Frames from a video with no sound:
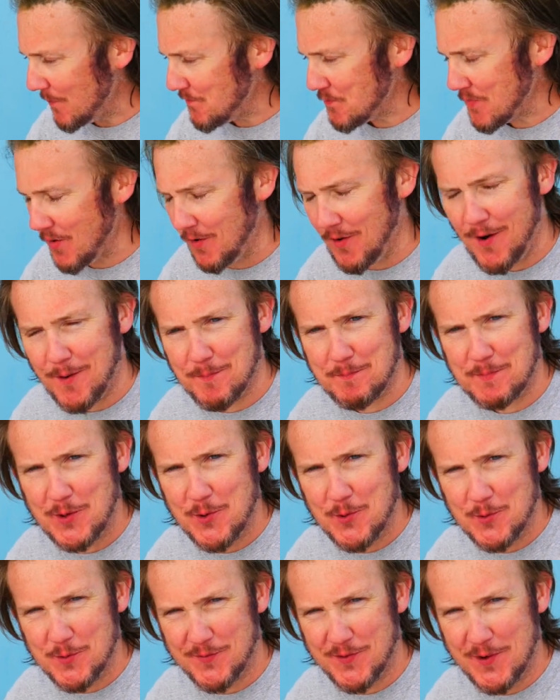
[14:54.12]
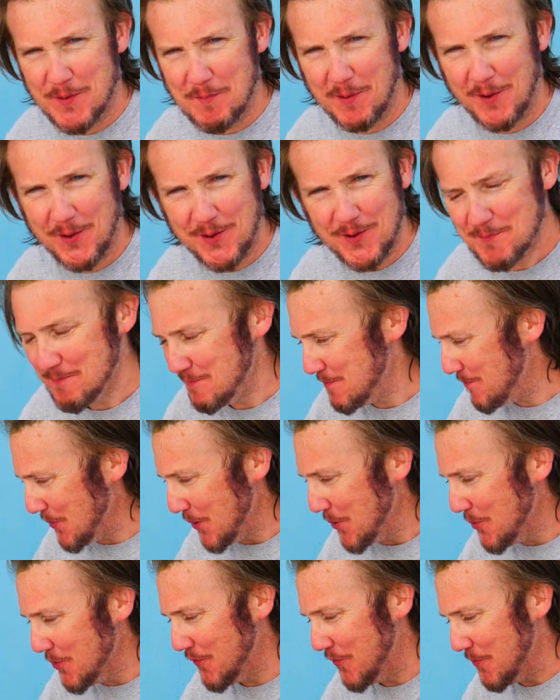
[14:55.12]
Oh, beautifully,
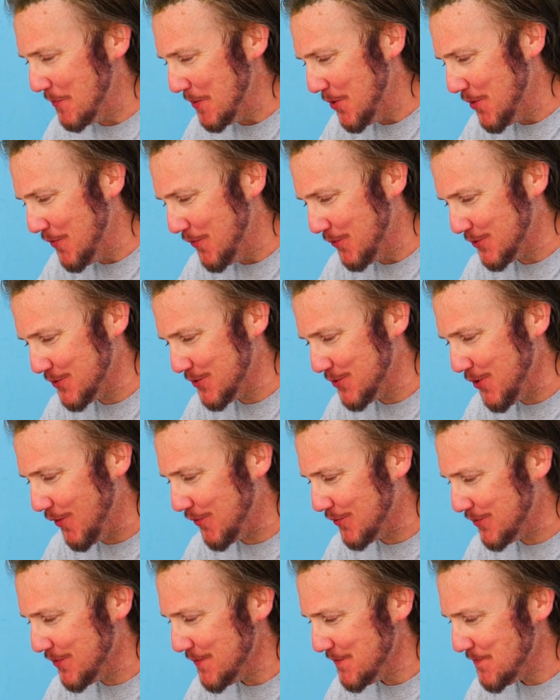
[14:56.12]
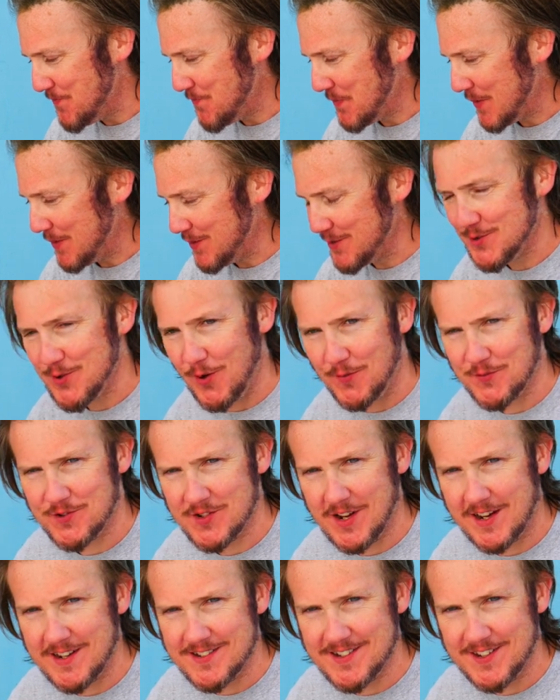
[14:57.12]
beautiful, beautiful, soft, soft
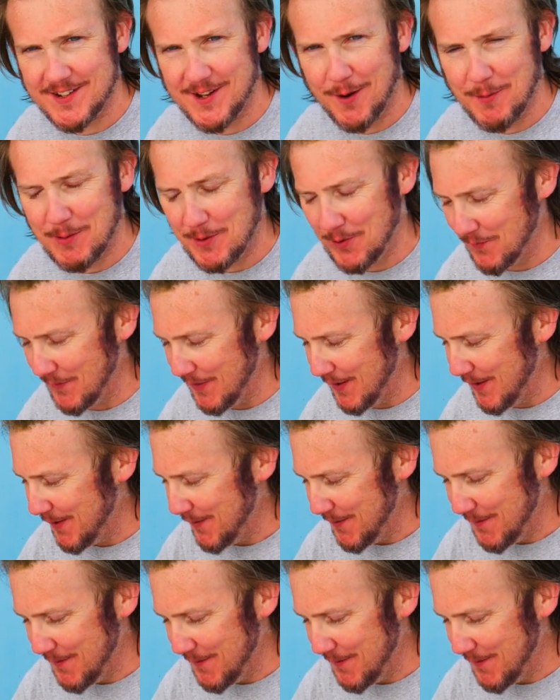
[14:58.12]
tatey going on there.